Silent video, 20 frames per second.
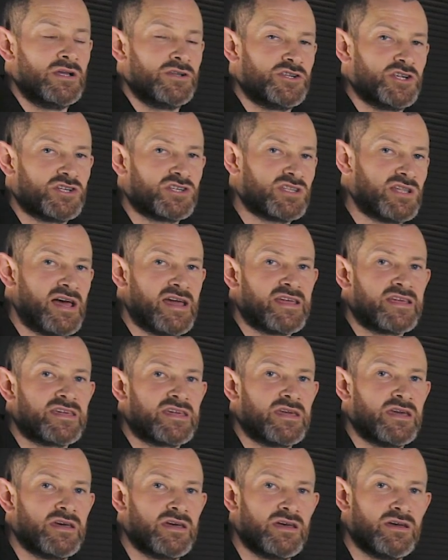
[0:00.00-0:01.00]
Just
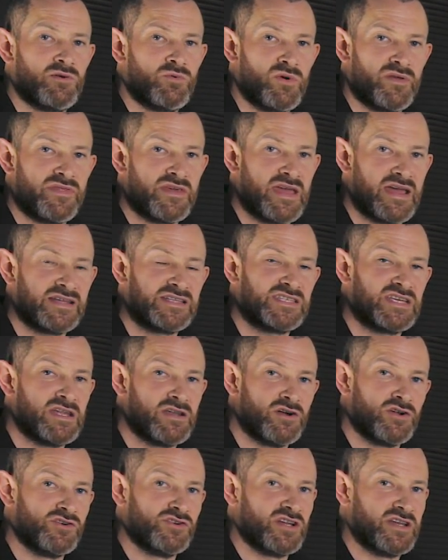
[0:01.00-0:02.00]
like with the
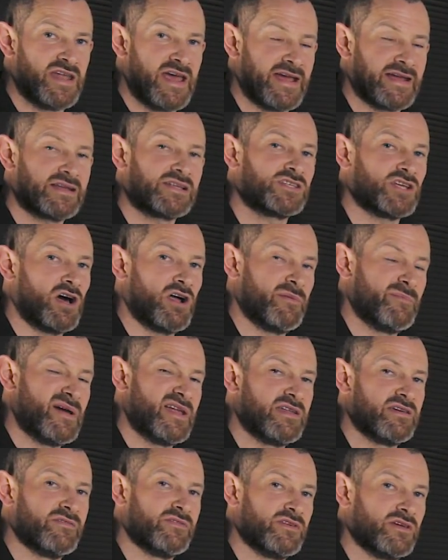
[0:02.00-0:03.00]
1800X or
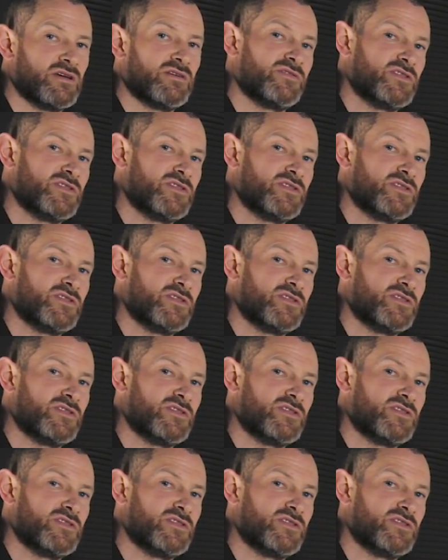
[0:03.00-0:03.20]
many of